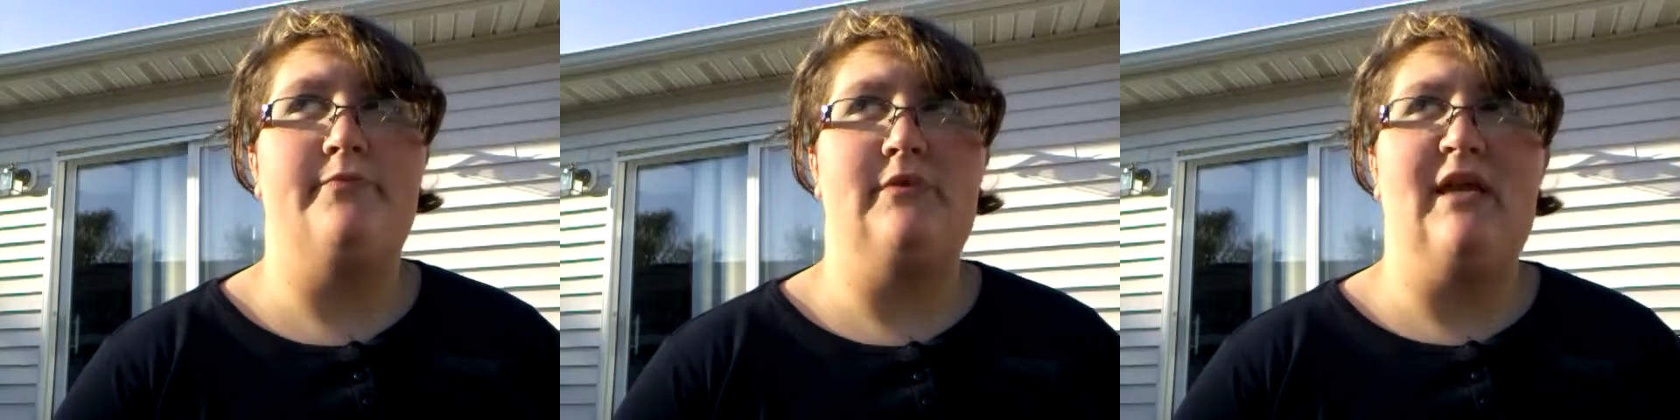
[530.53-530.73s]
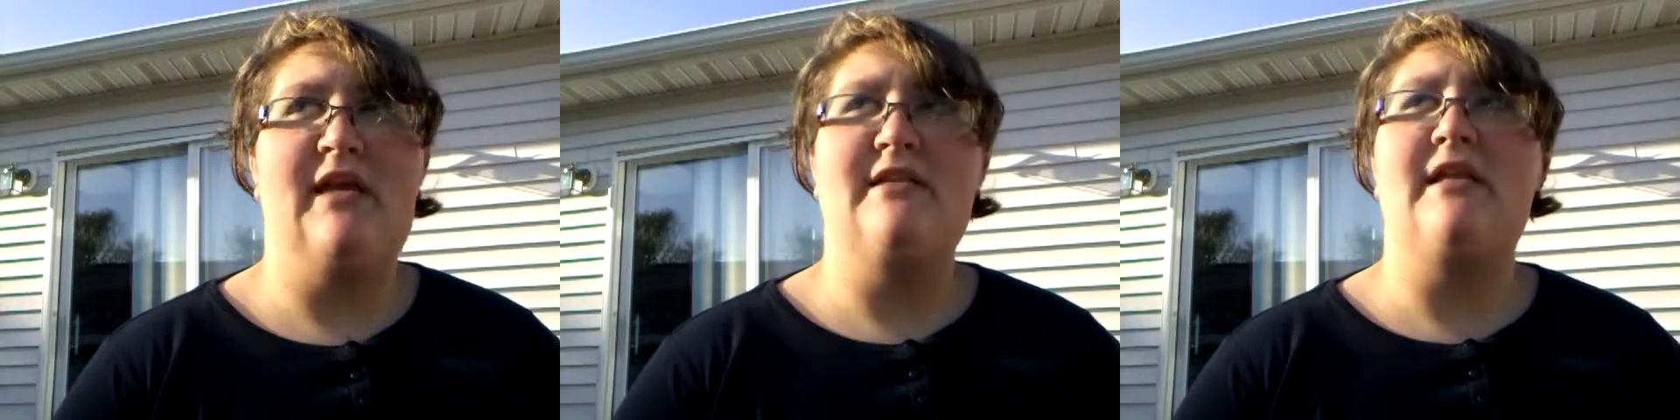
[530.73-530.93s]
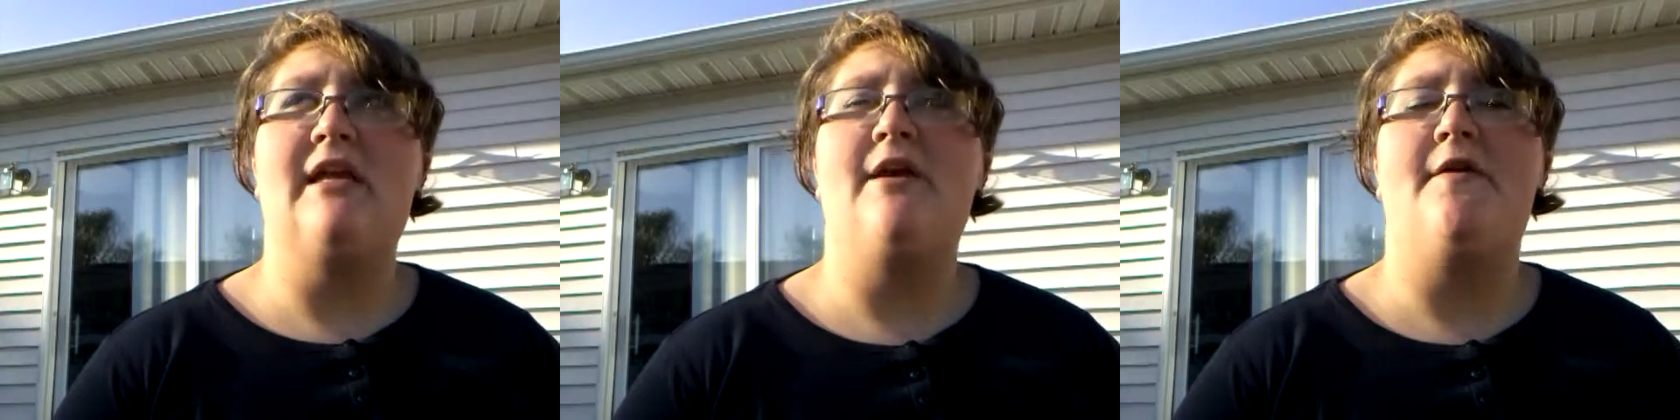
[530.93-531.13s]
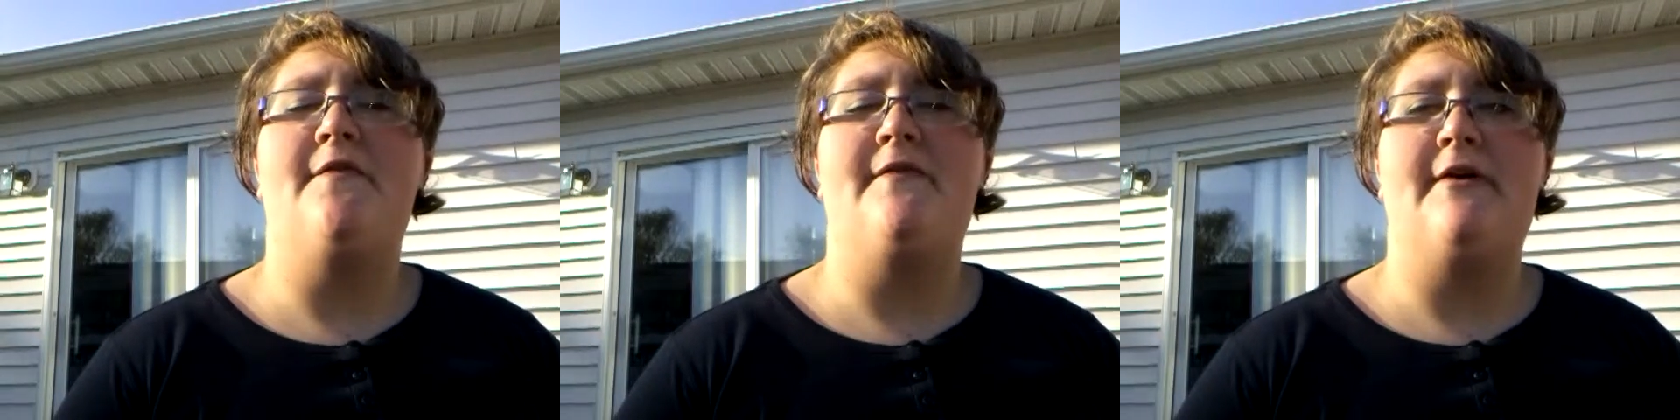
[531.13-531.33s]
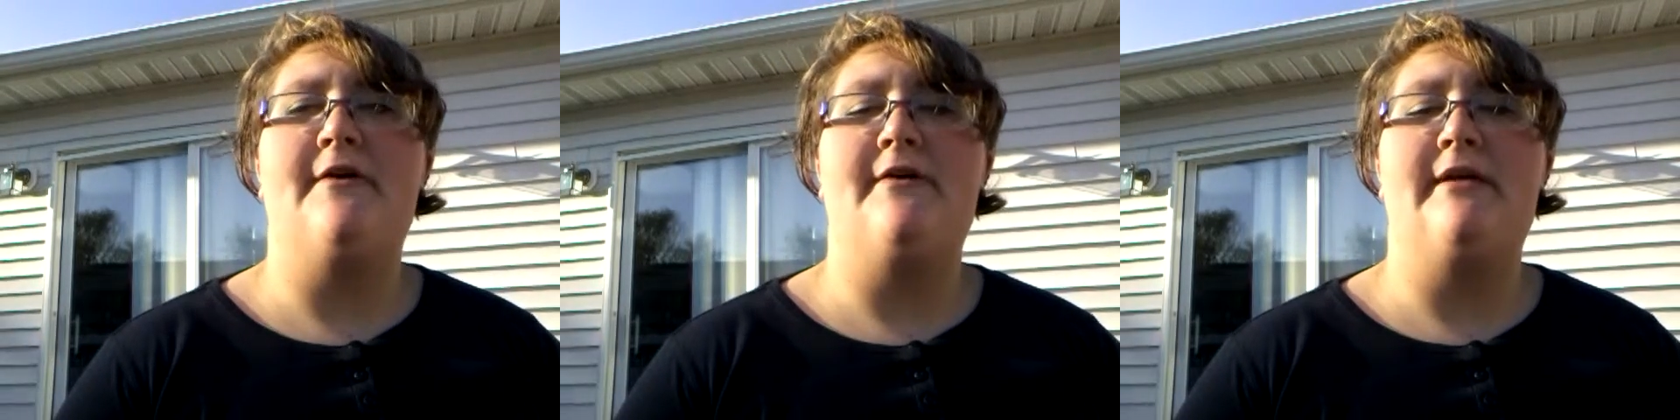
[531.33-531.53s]
Yes, they are
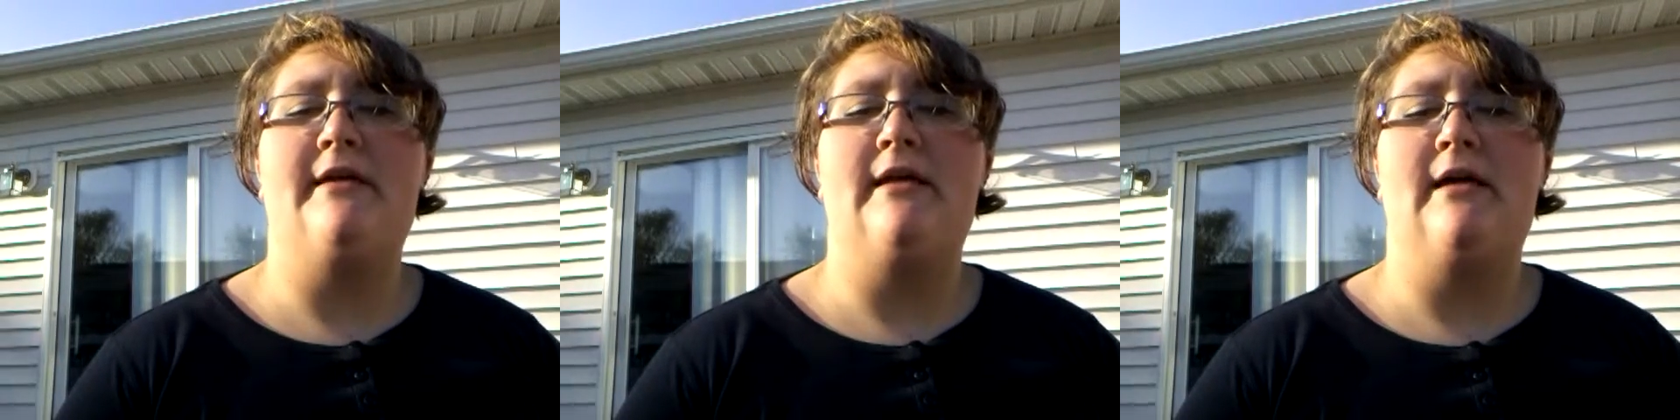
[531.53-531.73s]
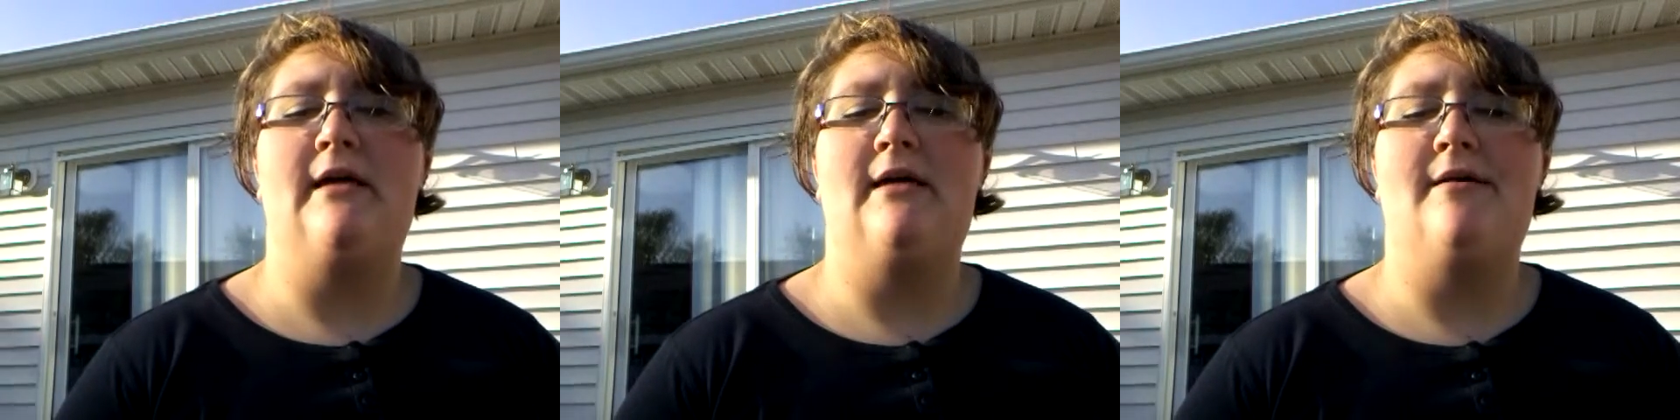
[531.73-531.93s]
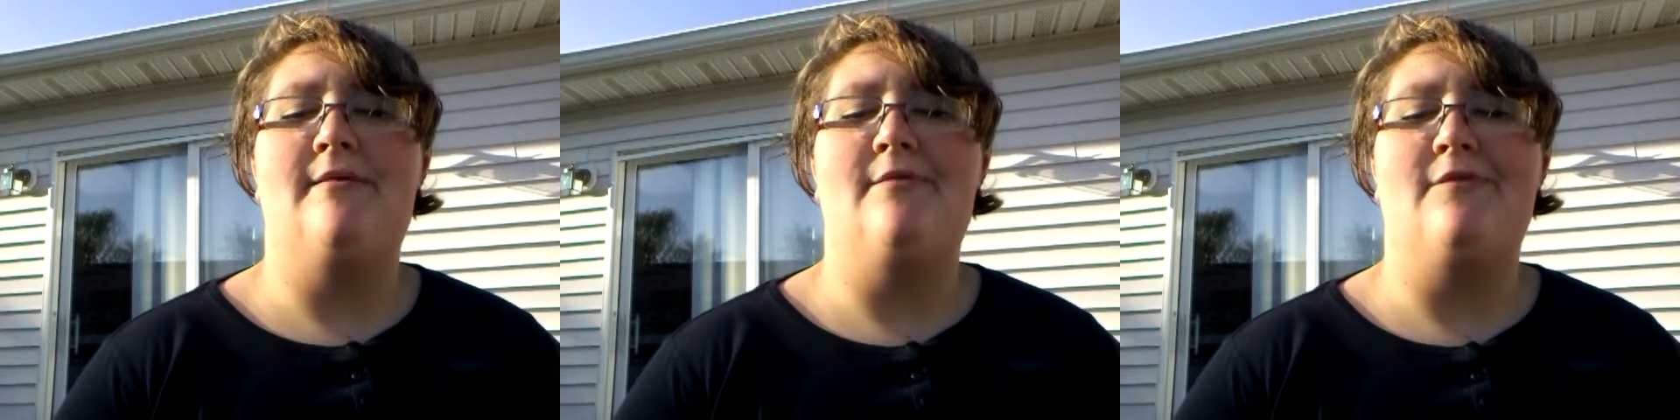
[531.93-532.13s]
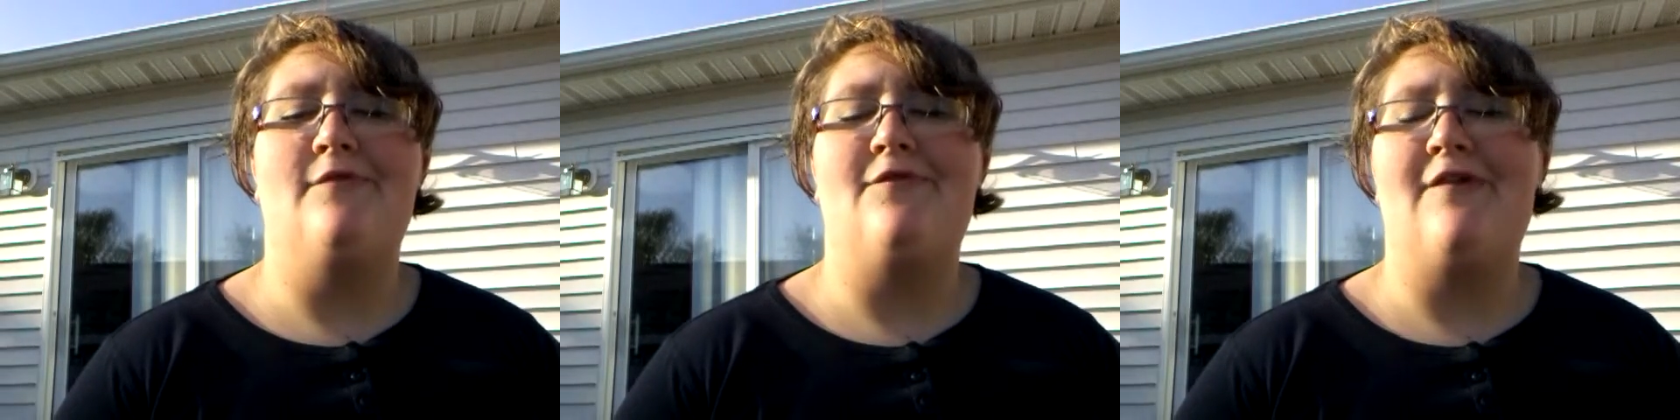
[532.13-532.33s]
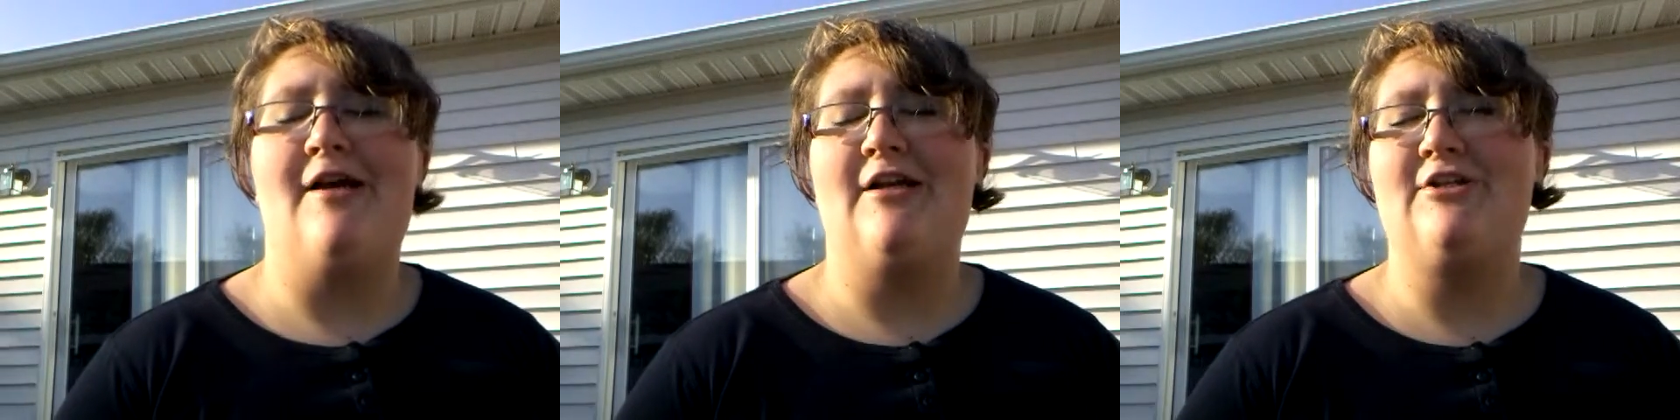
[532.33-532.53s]
very
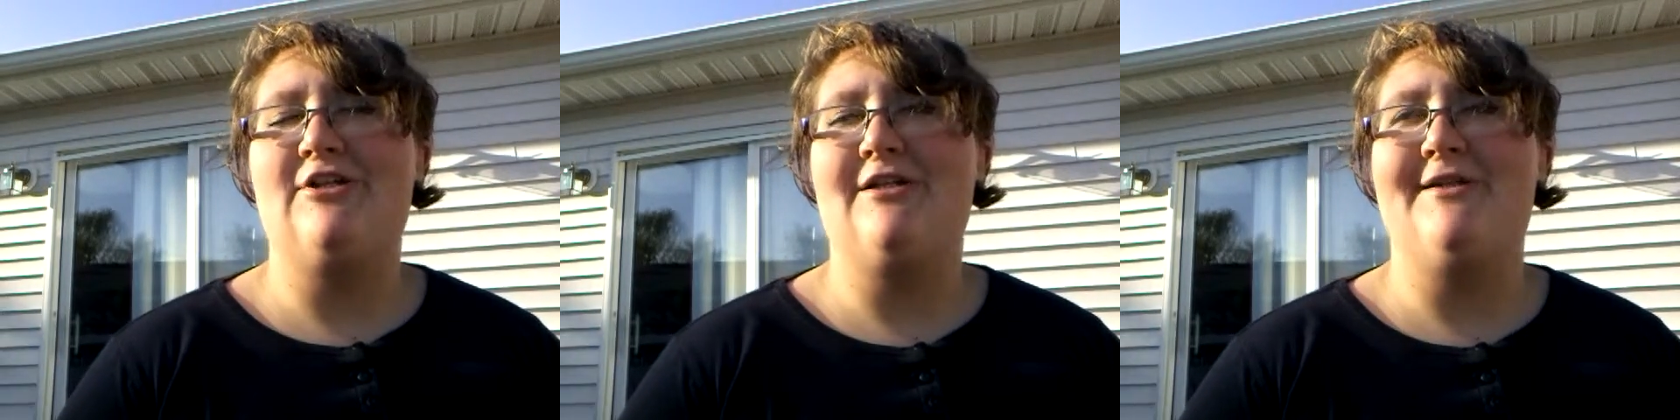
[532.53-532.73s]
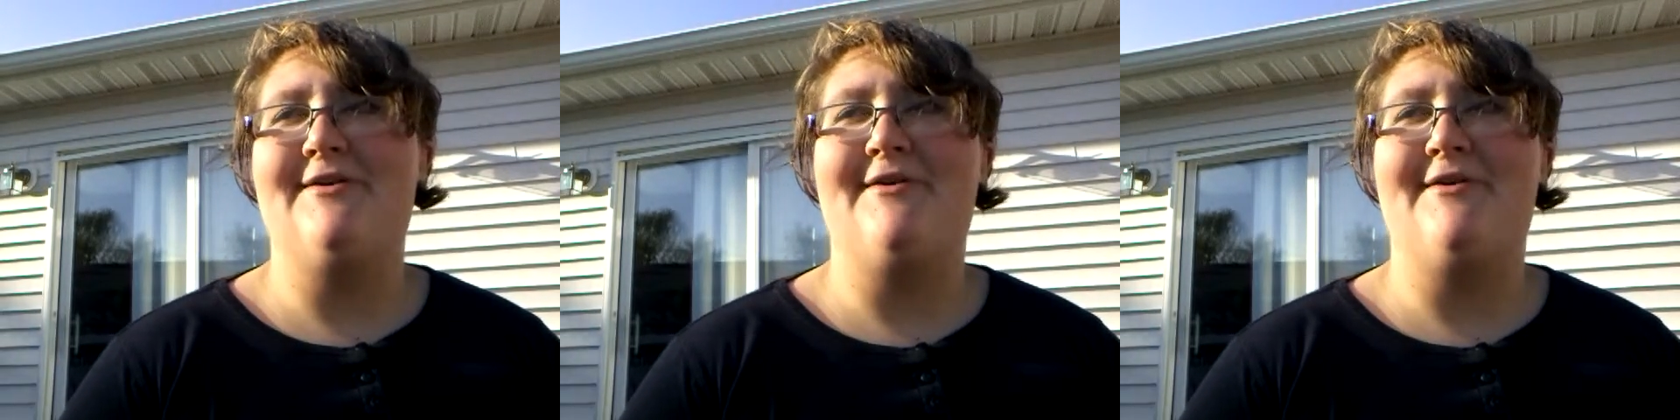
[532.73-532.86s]
old-fashioned,